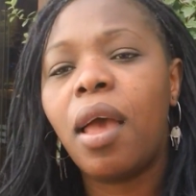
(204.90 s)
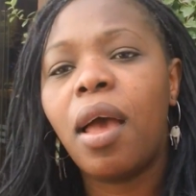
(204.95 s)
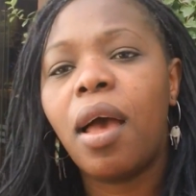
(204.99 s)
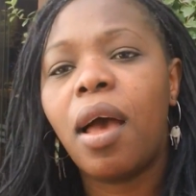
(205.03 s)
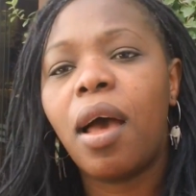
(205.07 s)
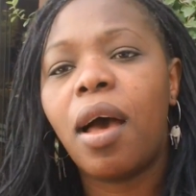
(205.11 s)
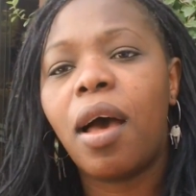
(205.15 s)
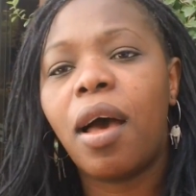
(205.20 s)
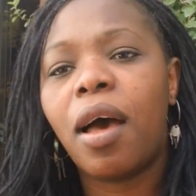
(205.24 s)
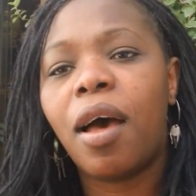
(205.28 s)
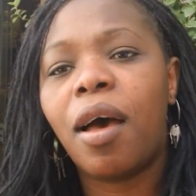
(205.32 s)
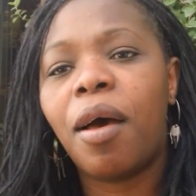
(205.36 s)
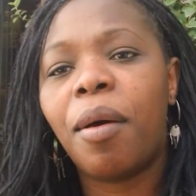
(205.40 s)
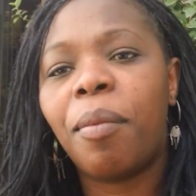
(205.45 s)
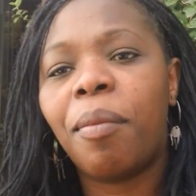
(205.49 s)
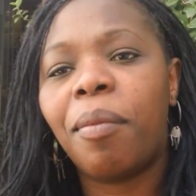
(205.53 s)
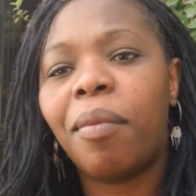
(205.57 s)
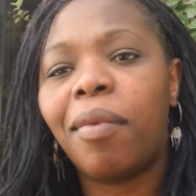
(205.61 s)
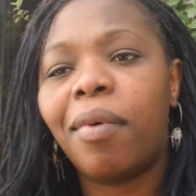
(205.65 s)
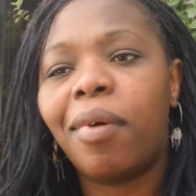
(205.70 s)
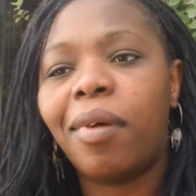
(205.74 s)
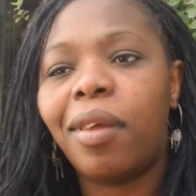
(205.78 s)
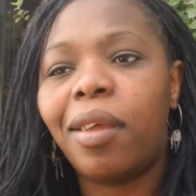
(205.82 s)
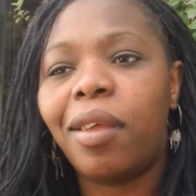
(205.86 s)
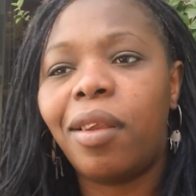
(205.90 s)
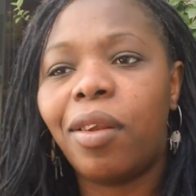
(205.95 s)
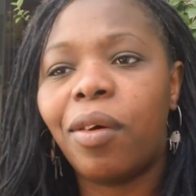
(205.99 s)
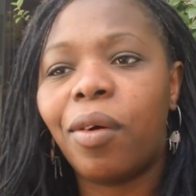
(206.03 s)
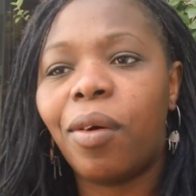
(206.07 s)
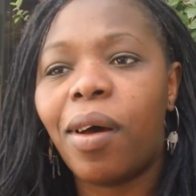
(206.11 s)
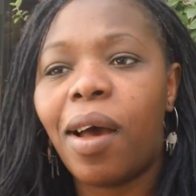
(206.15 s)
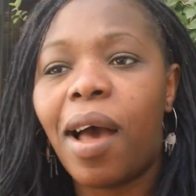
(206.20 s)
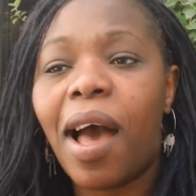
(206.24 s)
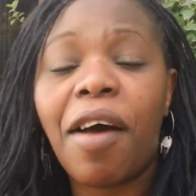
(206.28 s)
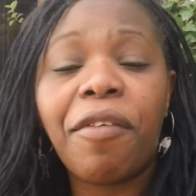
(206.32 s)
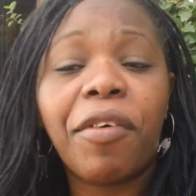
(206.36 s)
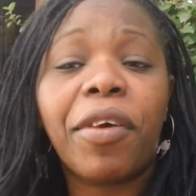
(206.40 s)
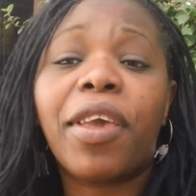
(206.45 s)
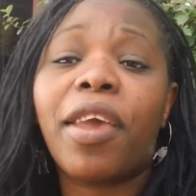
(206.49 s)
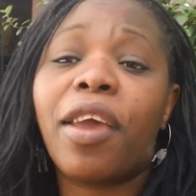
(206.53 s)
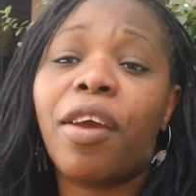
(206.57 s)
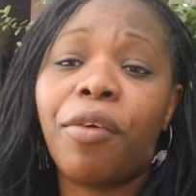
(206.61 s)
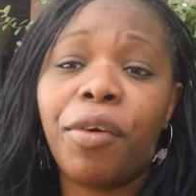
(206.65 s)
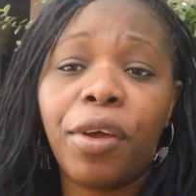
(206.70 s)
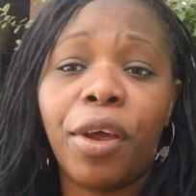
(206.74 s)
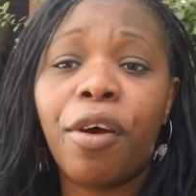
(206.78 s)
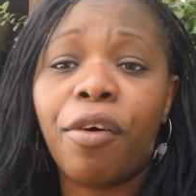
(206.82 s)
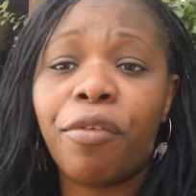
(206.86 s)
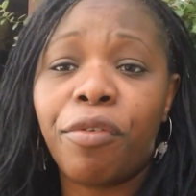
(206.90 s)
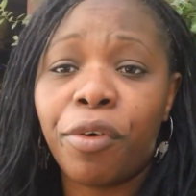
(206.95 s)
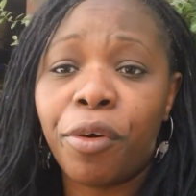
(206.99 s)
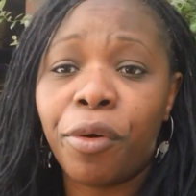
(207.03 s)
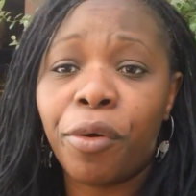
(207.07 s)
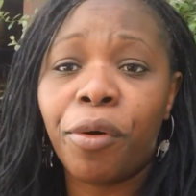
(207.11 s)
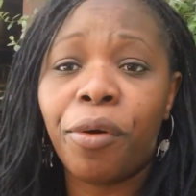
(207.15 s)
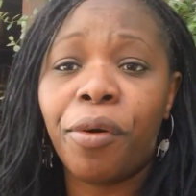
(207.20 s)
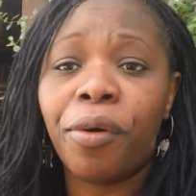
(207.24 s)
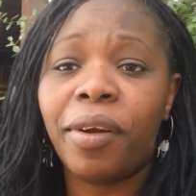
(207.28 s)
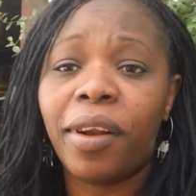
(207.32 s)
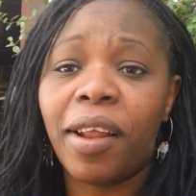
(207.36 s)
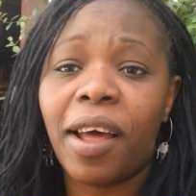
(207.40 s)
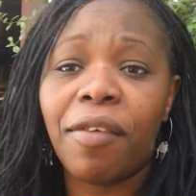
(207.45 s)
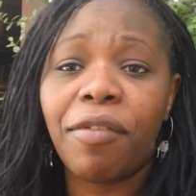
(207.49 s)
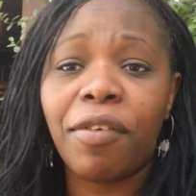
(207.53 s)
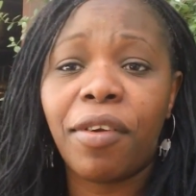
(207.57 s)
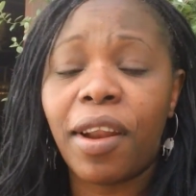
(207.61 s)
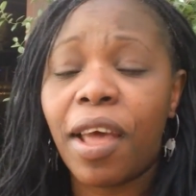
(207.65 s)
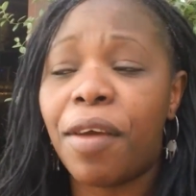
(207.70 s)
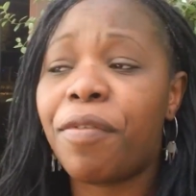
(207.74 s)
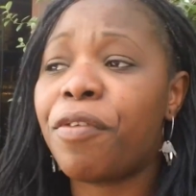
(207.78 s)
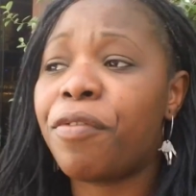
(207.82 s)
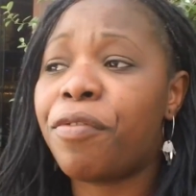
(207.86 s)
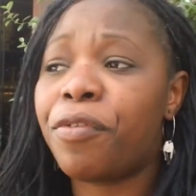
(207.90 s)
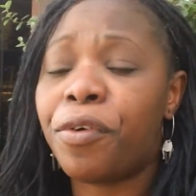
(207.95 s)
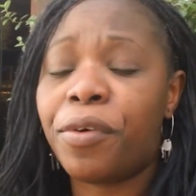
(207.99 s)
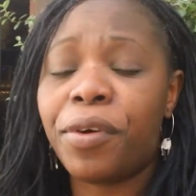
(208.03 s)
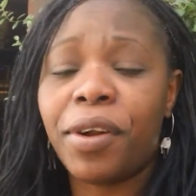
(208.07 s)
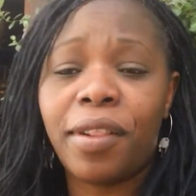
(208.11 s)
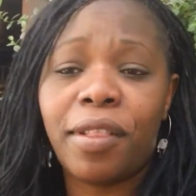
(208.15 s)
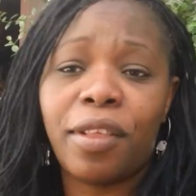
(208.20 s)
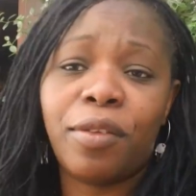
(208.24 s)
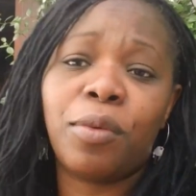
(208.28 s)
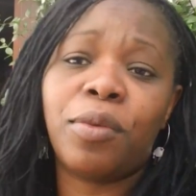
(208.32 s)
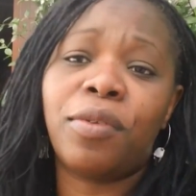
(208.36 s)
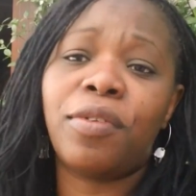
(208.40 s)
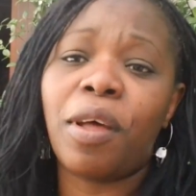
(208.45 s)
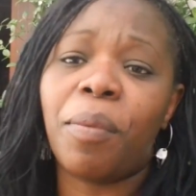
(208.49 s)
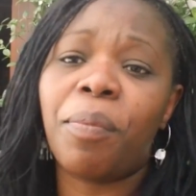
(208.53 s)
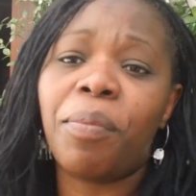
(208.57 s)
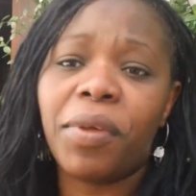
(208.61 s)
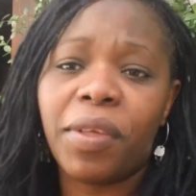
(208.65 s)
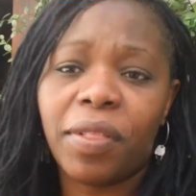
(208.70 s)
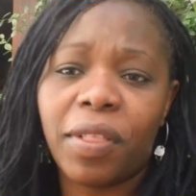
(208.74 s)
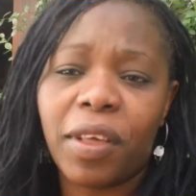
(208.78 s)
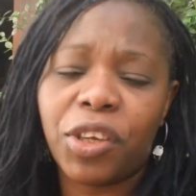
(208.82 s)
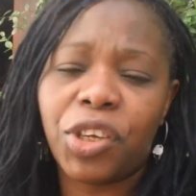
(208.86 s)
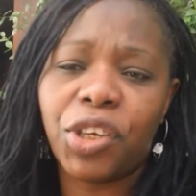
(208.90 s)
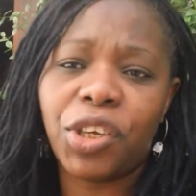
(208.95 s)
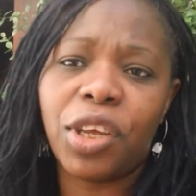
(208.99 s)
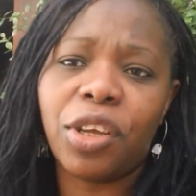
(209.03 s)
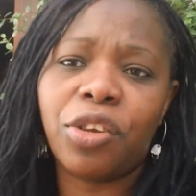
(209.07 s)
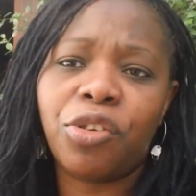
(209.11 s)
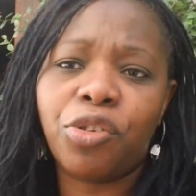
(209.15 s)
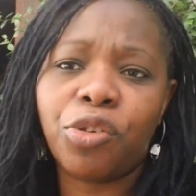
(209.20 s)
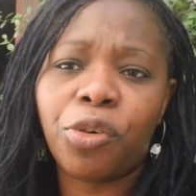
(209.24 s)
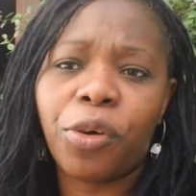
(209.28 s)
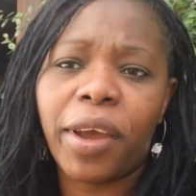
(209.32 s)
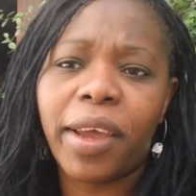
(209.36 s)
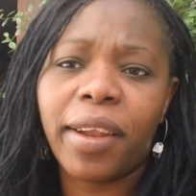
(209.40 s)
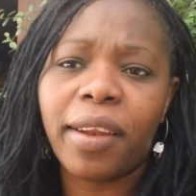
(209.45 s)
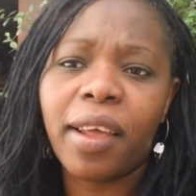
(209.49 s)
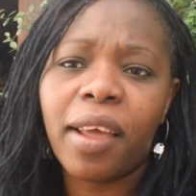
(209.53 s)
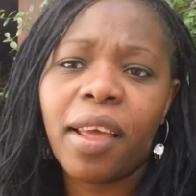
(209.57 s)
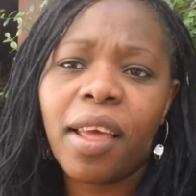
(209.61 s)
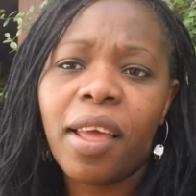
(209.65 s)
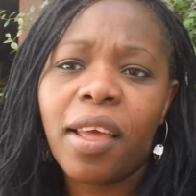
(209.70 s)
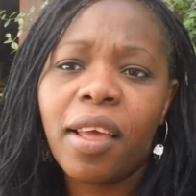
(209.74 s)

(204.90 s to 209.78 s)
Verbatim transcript: um, you know, have a career of her own, have a life of her own, and this was something that she enjoyed.